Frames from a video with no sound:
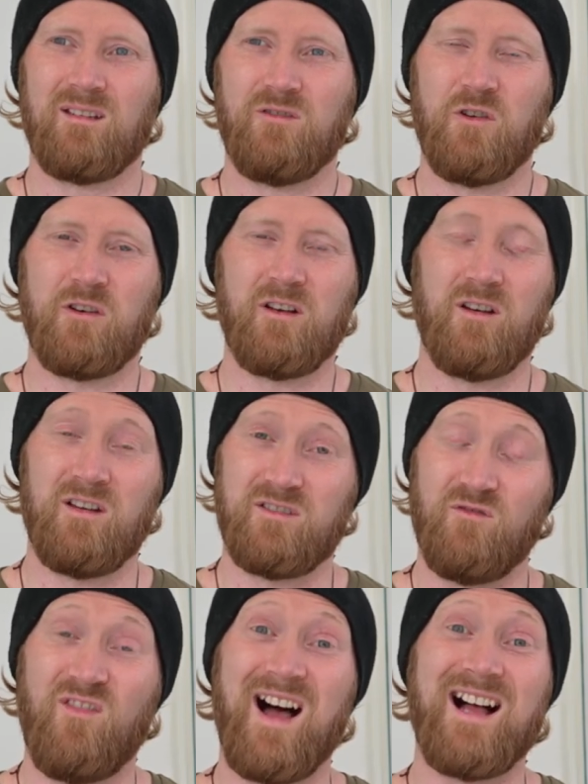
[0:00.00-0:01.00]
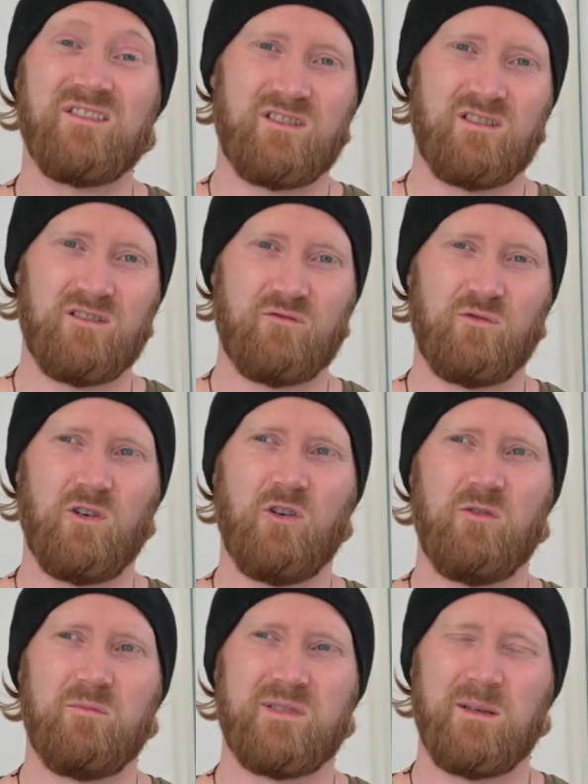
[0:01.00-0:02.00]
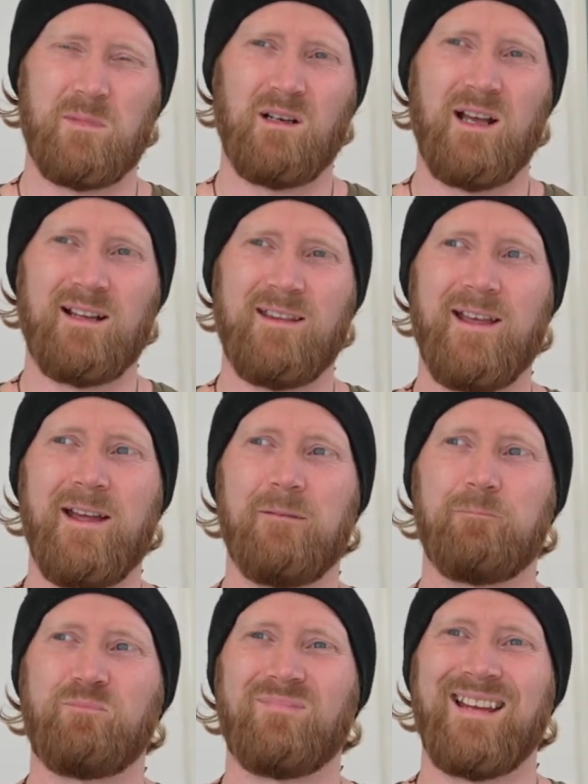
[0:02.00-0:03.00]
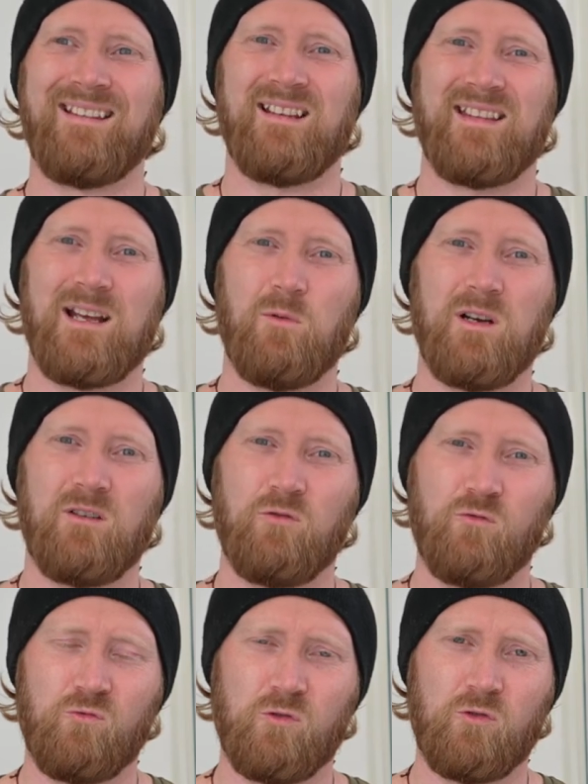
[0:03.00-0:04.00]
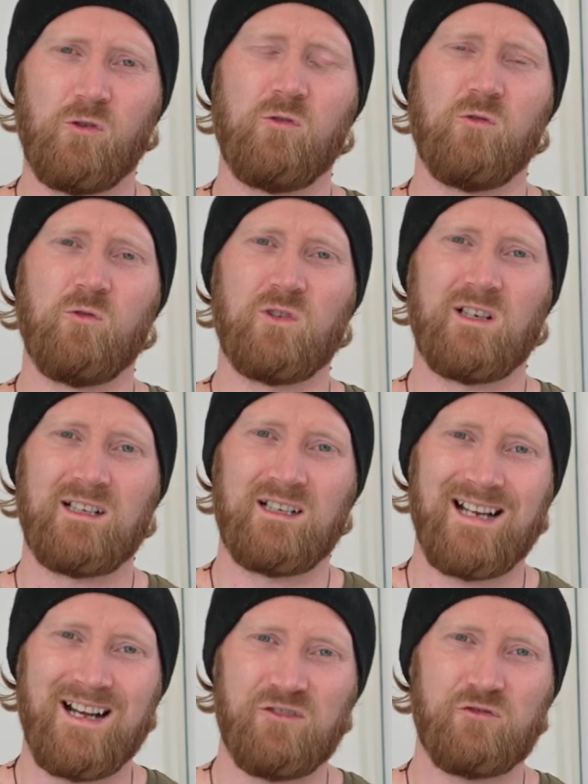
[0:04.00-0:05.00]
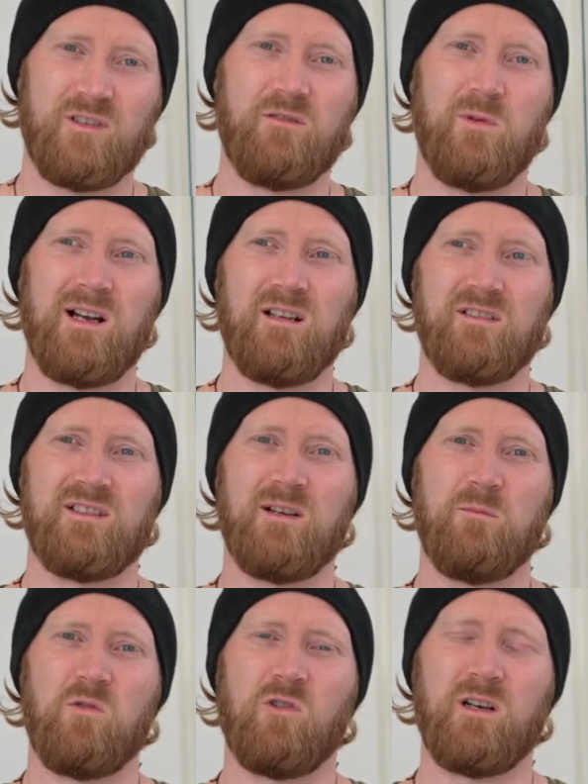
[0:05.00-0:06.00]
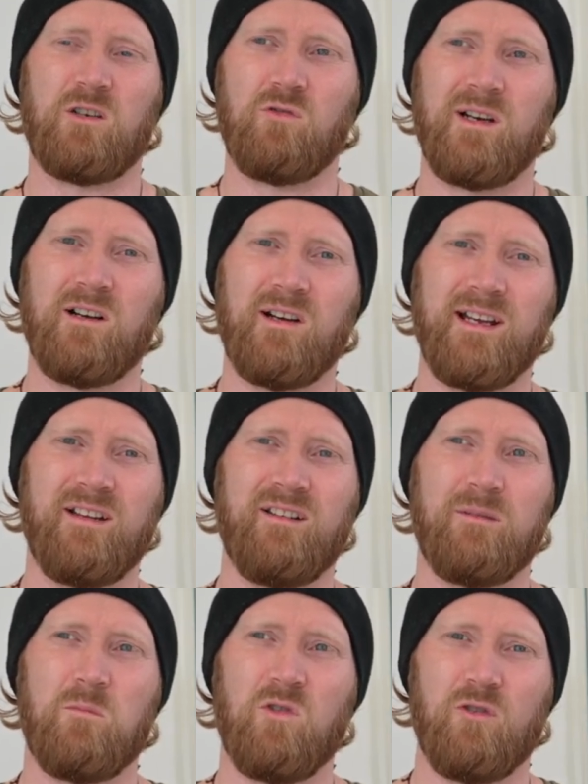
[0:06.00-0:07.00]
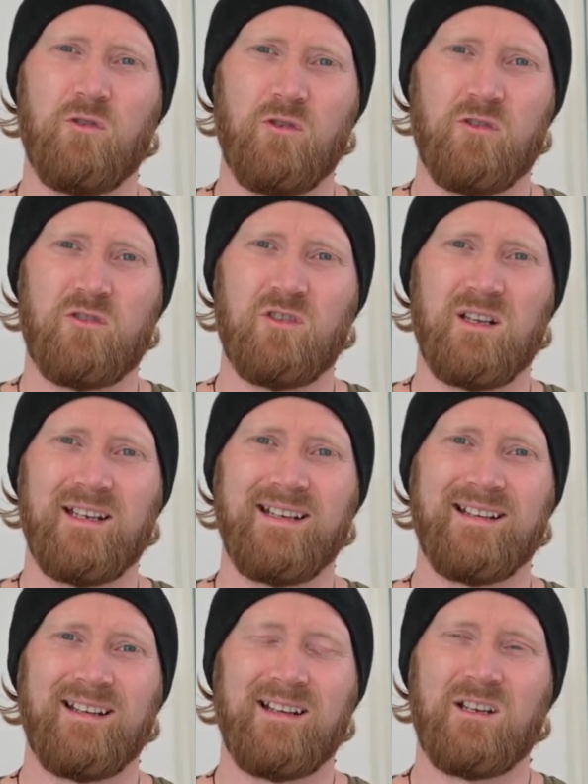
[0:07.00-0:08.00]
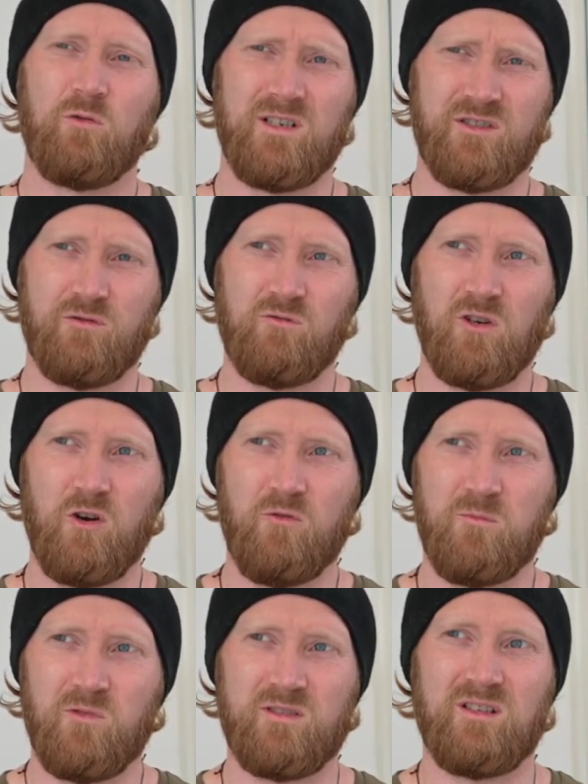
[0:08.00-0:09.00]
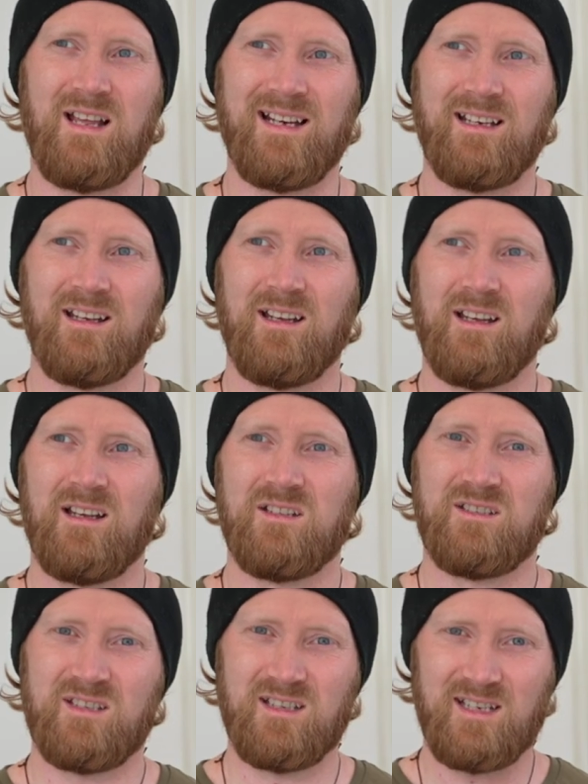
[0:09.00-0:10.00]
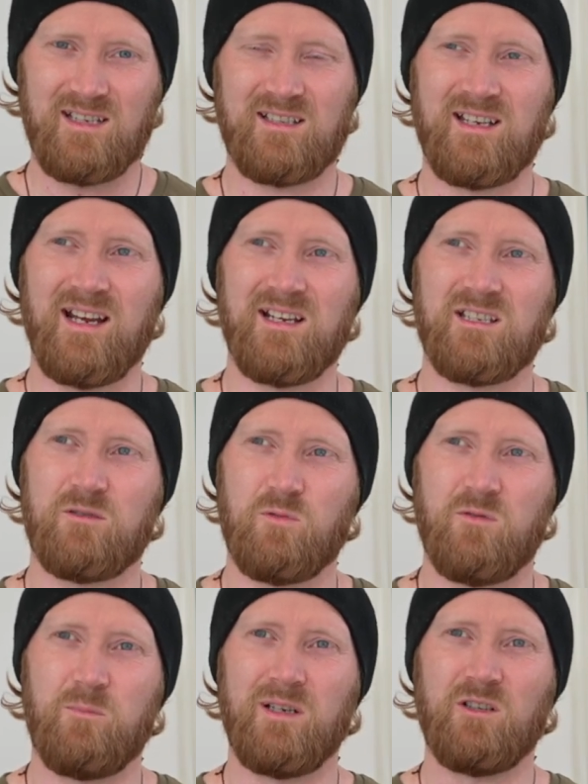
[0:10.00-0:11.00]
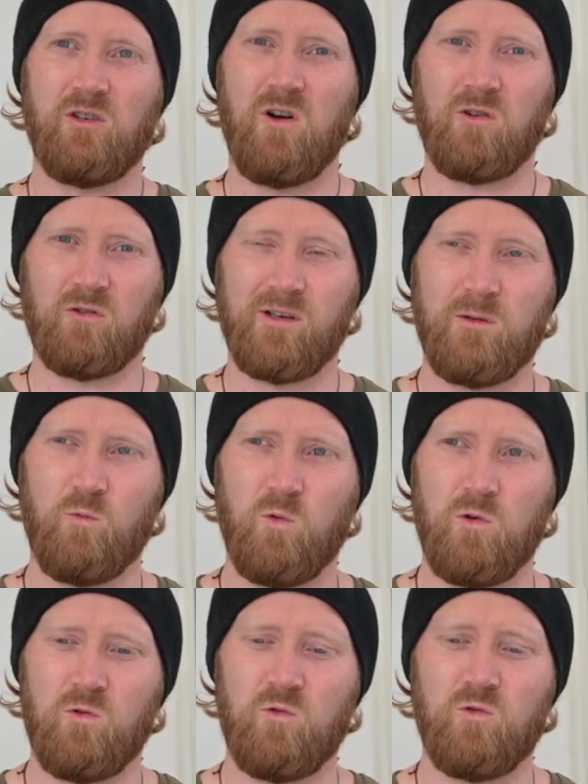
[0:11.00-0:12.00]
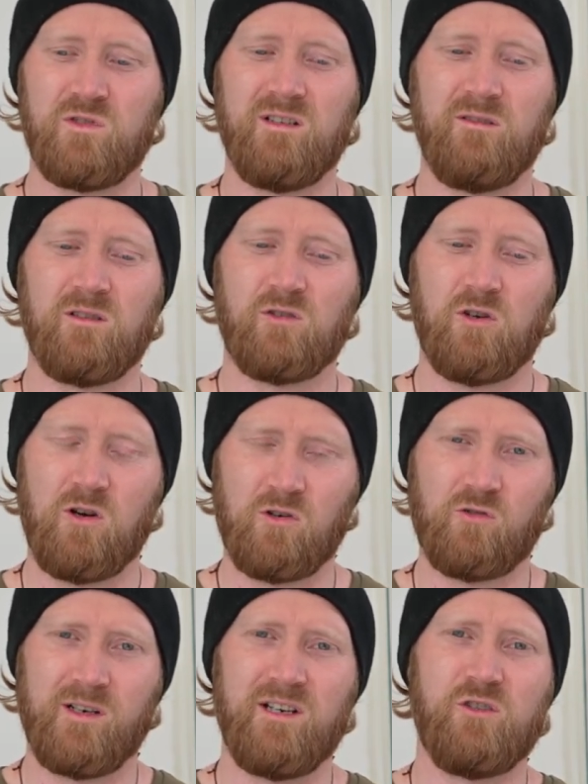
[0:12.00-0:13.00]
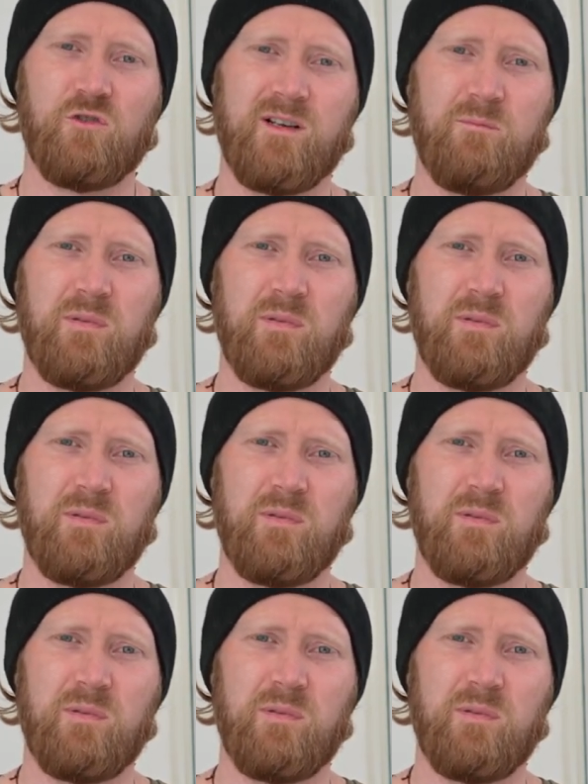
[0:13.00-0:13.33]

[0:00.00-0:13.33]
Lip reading: not as advanced as Rome, something like that. And that they were rural country dwellers. They were more agrarian, more earthly, whereas the Rome was like city-states with big concrete walls and concrete adjoined